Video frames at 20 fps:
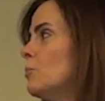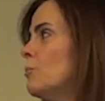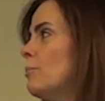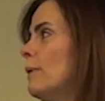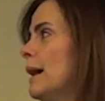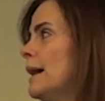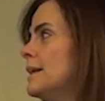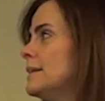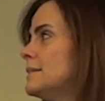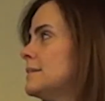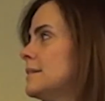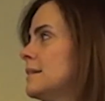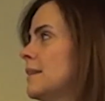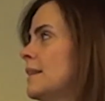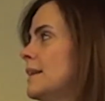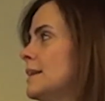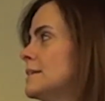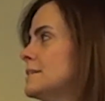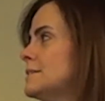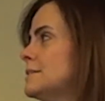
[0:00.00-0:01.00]
But
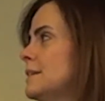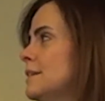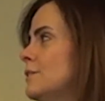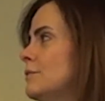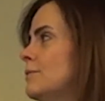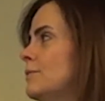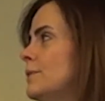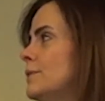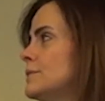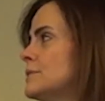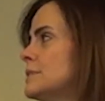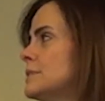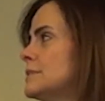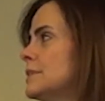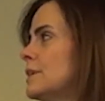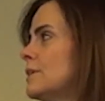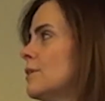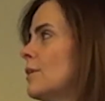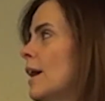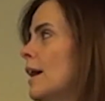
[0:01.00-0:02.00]
this infuses
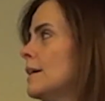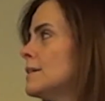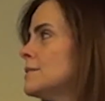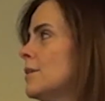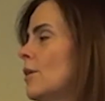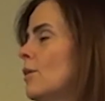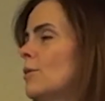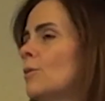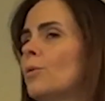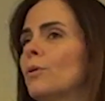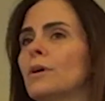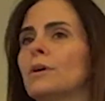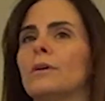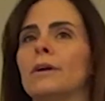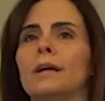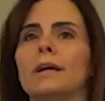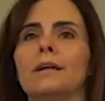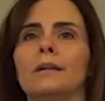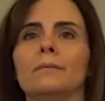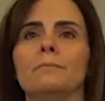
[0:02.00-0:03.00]
it across all core
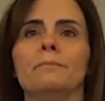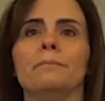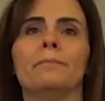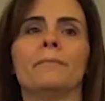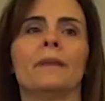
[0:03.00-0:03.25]
curriculum.